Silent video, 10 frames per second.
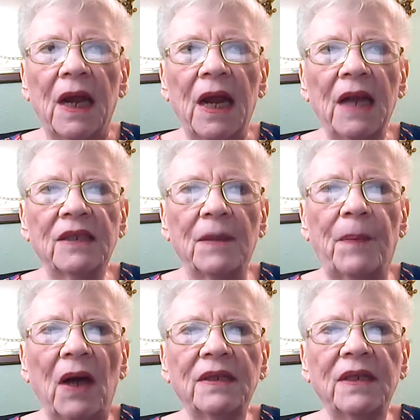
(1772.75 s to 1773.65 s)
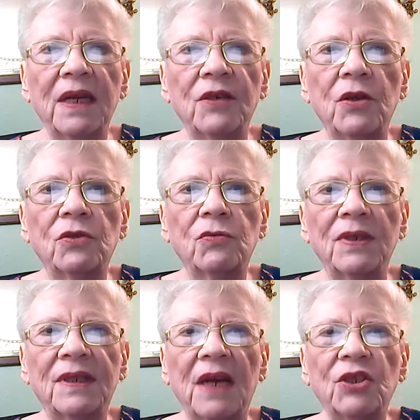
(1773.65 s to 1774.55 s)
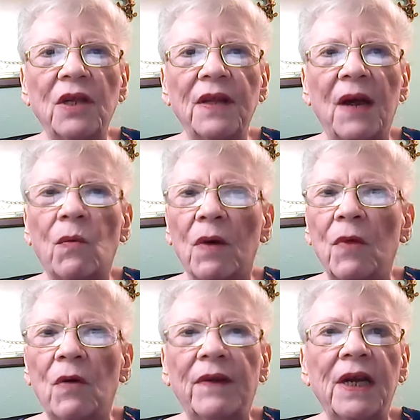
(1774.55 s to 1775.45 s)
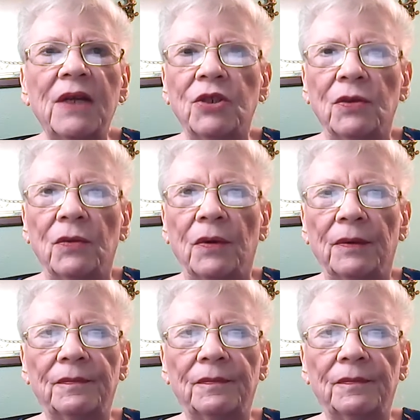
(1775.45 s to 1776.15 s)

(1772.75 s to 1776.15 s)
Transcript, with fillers: It's a policy induced recession that we're moving into.